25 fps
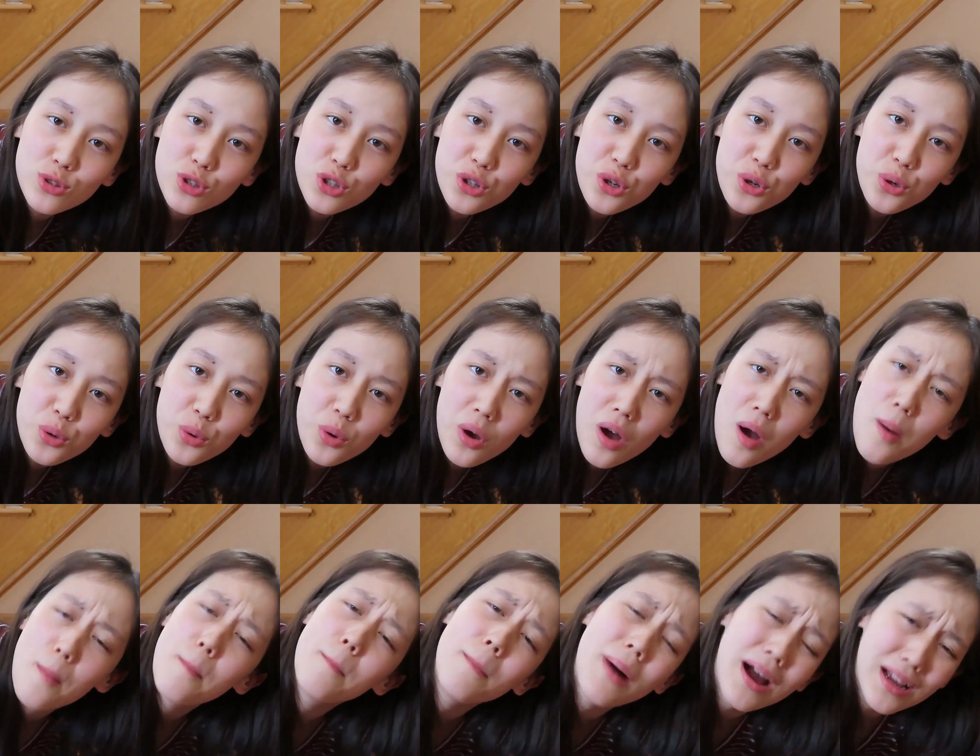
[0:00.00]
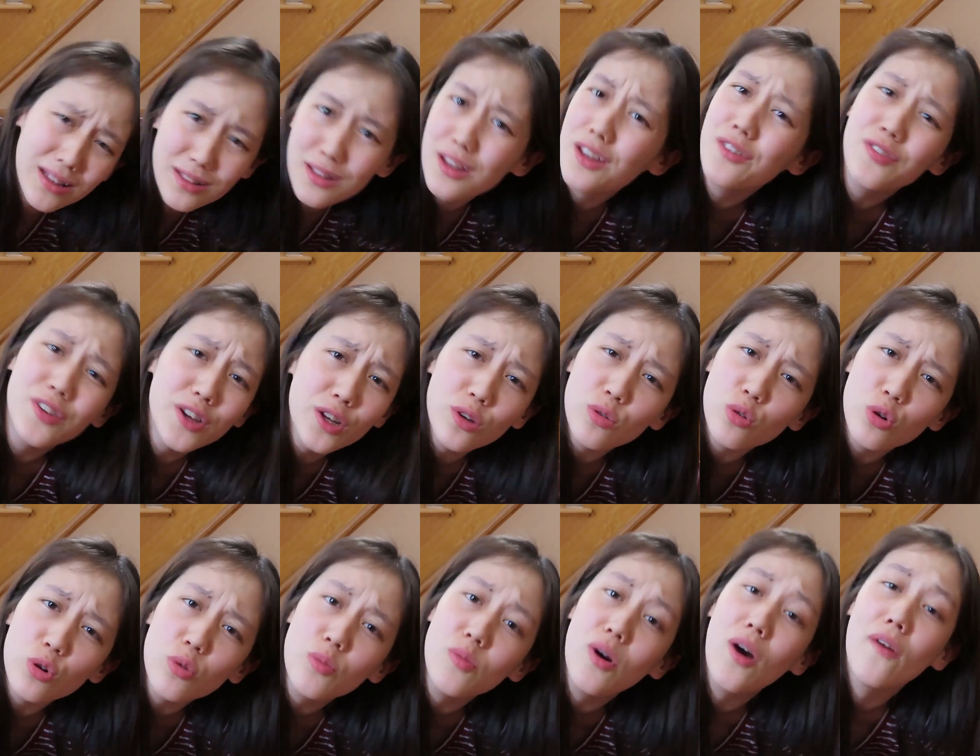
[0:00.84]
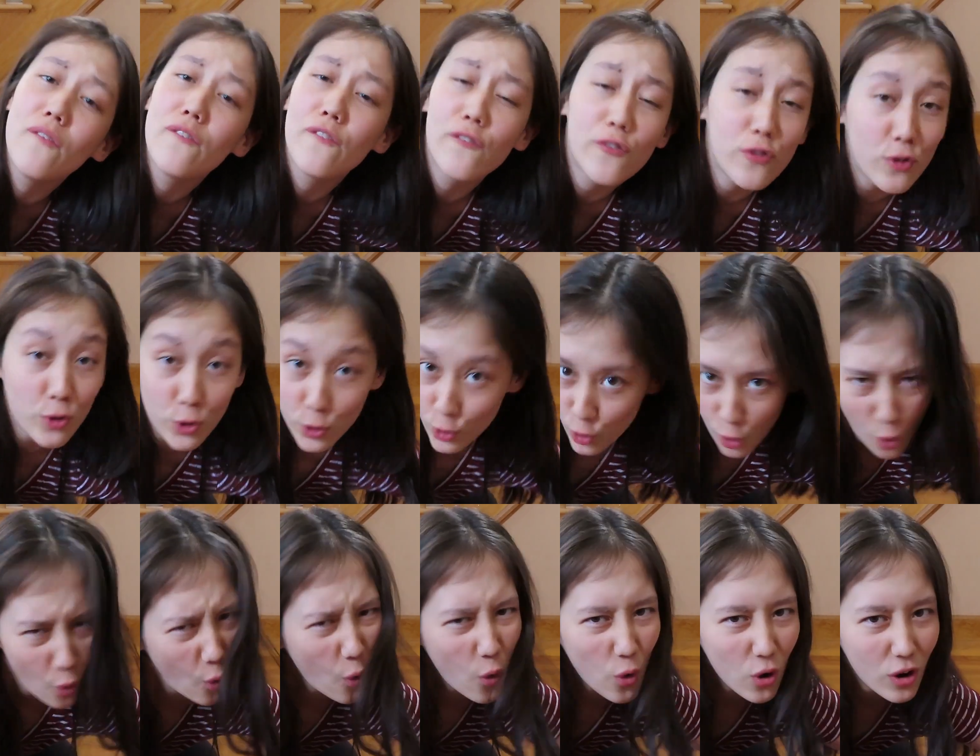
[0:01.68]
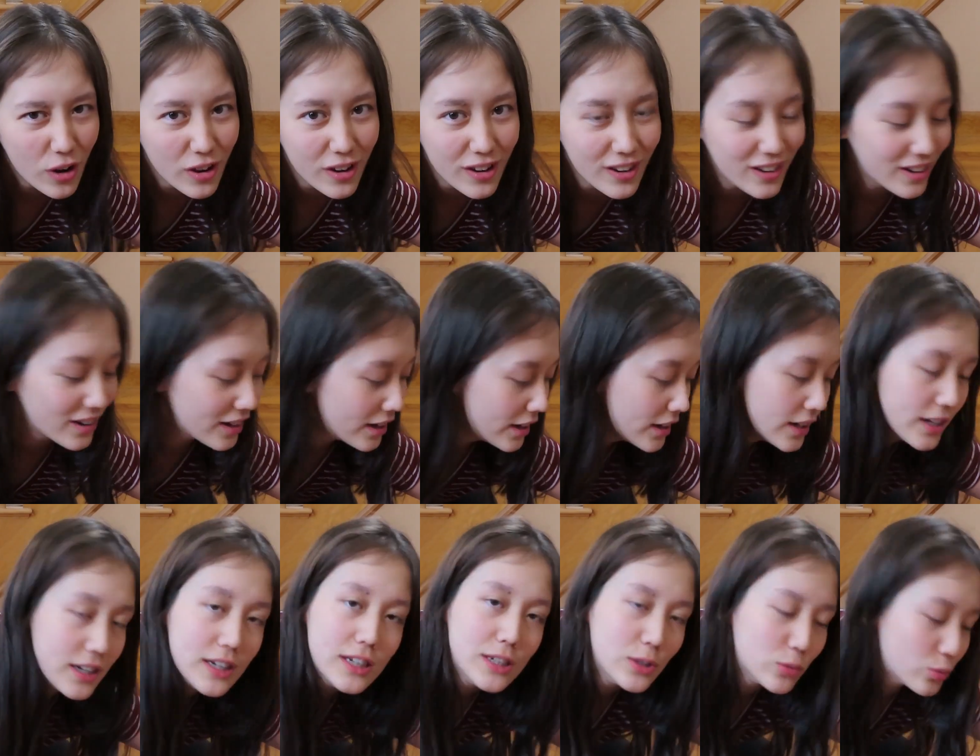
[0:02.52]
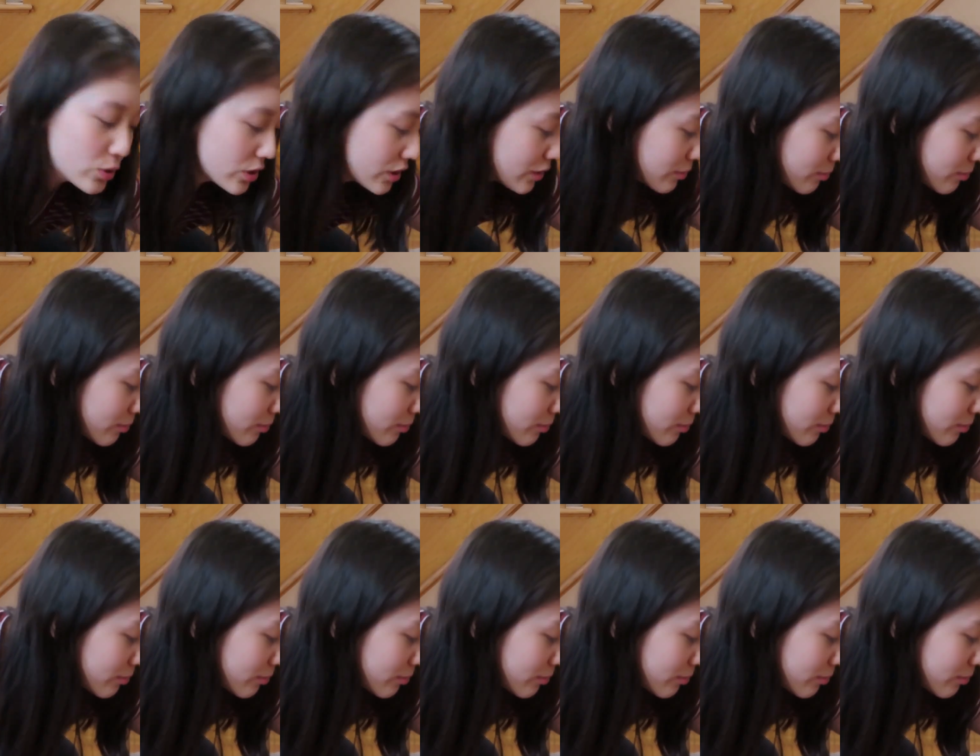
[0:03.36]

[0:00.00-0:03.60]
to my living room floor with